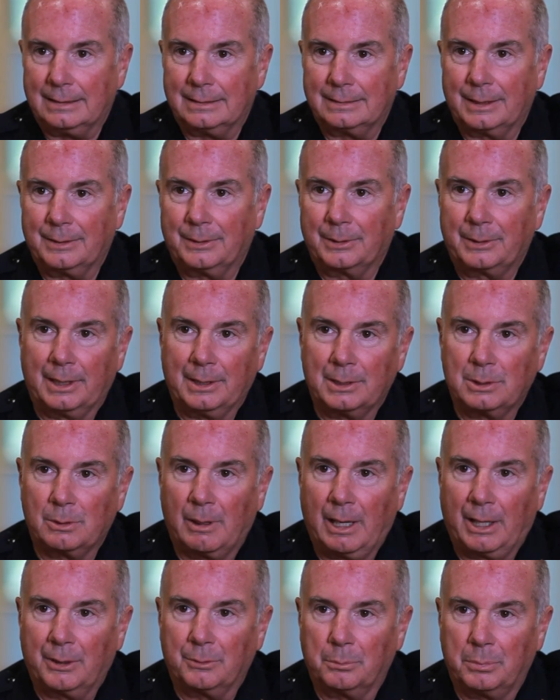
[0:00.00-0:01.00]
Take their kids, go
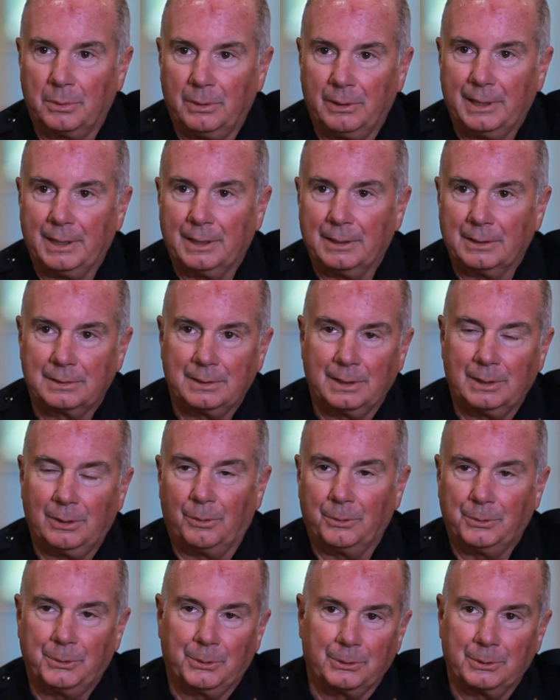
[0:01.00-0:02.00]
out and play, to seek
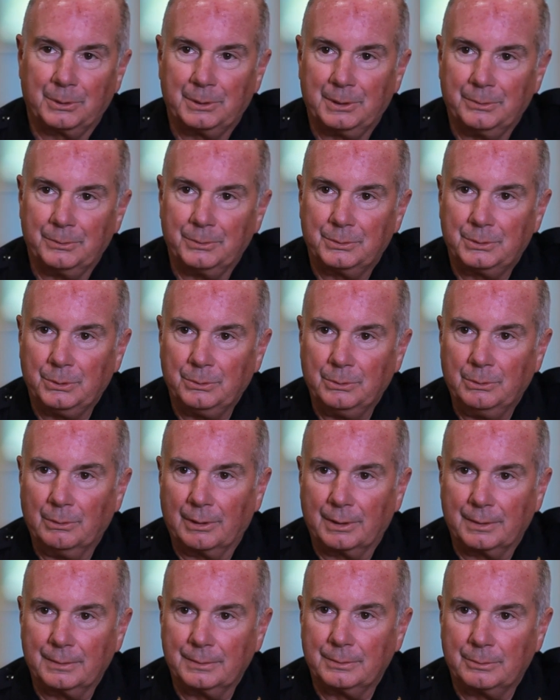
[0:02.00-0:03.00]
alternatives to
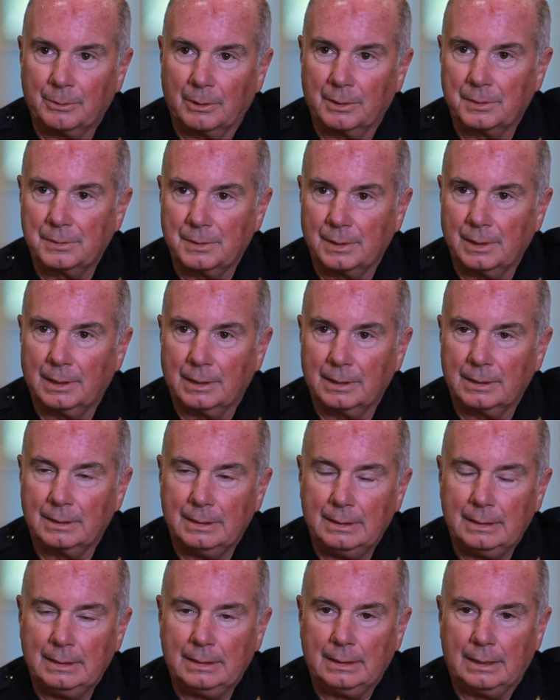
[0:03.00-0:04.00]
drug seeking,
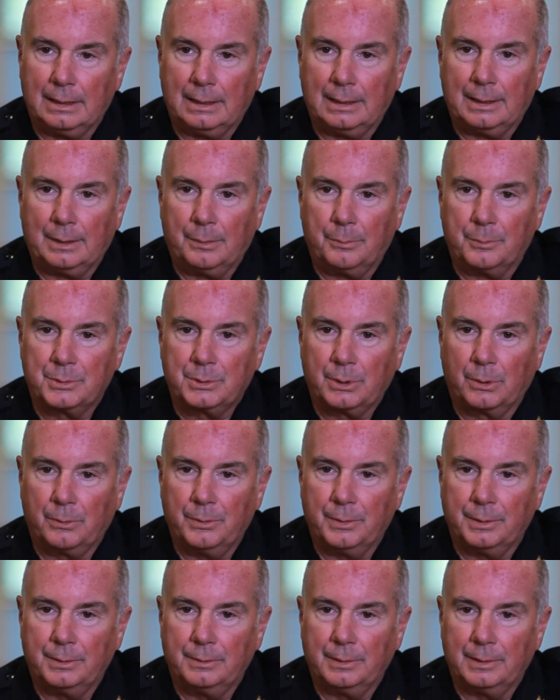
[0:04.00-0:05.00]
so
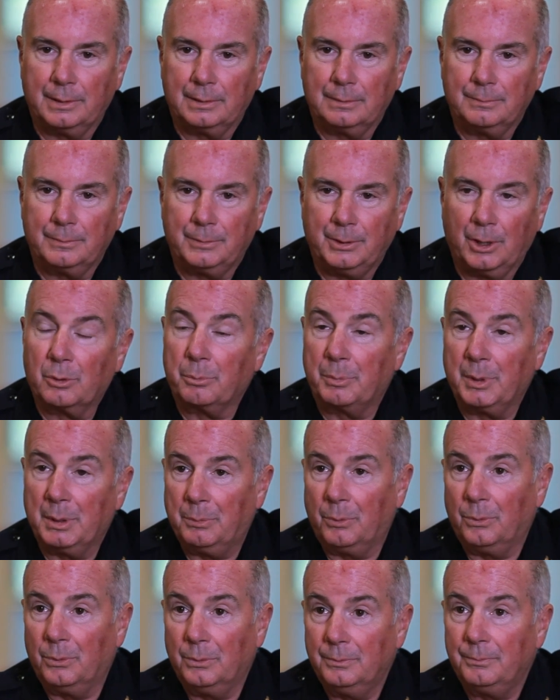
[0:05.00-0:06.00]
that the young
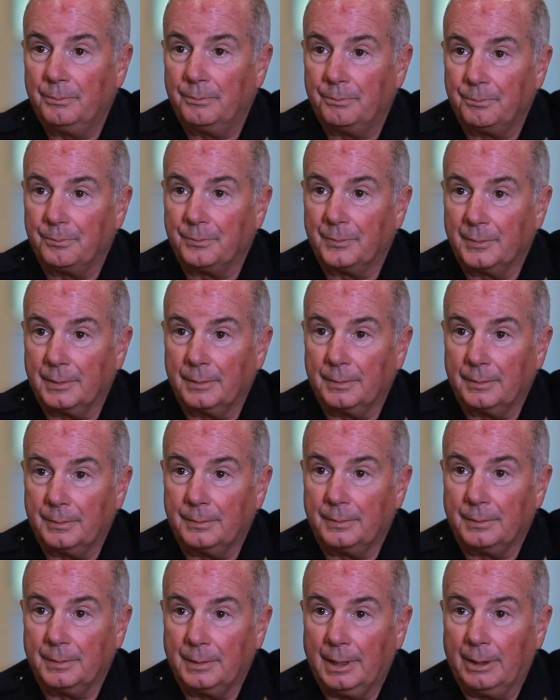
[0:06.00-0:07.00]
people
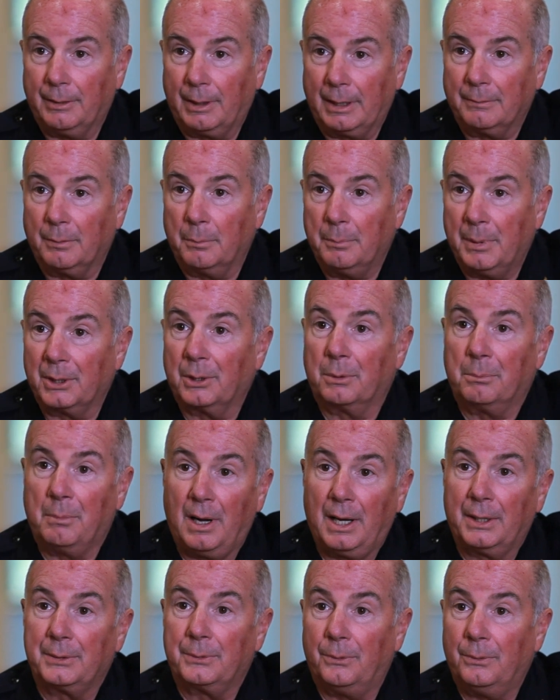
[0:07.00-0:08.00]
have a better
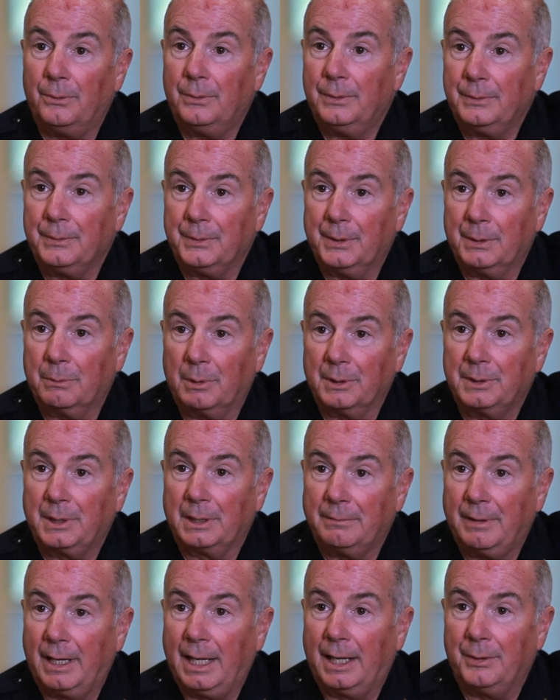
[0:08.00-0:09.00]
model than what
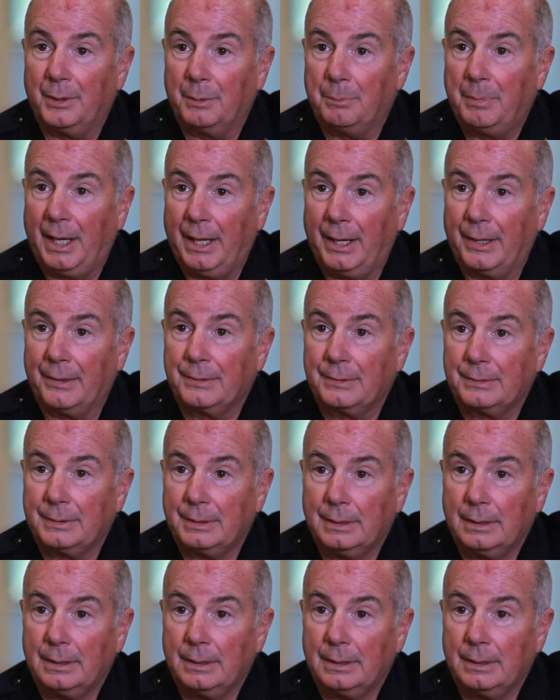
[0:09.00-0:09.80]
they've had in the past.